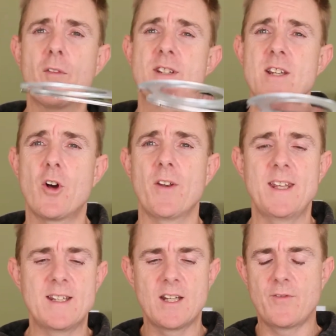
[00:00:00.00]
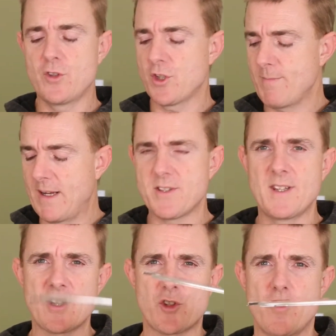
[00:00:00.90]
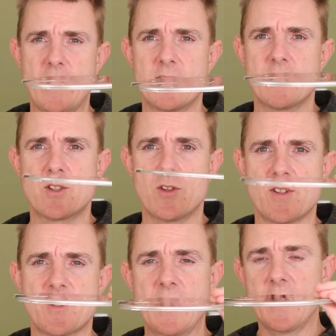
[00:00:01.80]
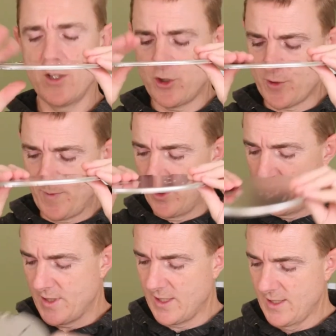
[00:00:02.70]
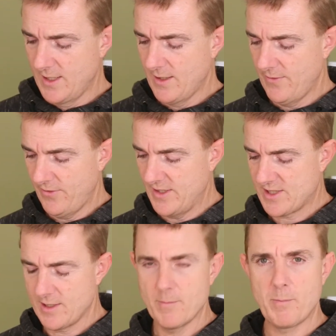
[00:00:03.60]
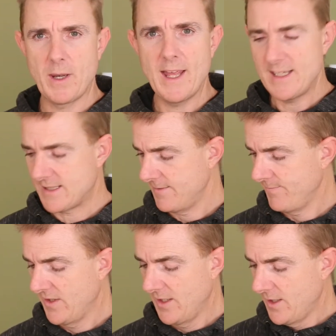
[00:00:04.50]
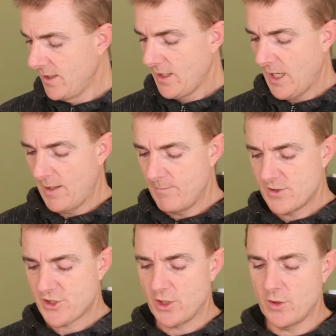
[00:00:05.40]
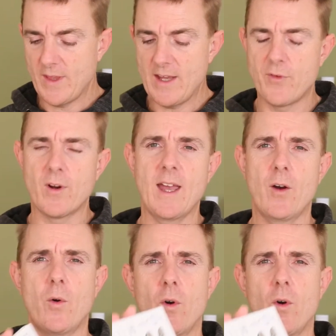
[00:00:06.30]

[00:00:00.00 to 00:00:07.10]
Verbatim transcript: obviously not needed if you're just mounting that straight to the ceiling, you'd just be using this plate. Um, so you therefore get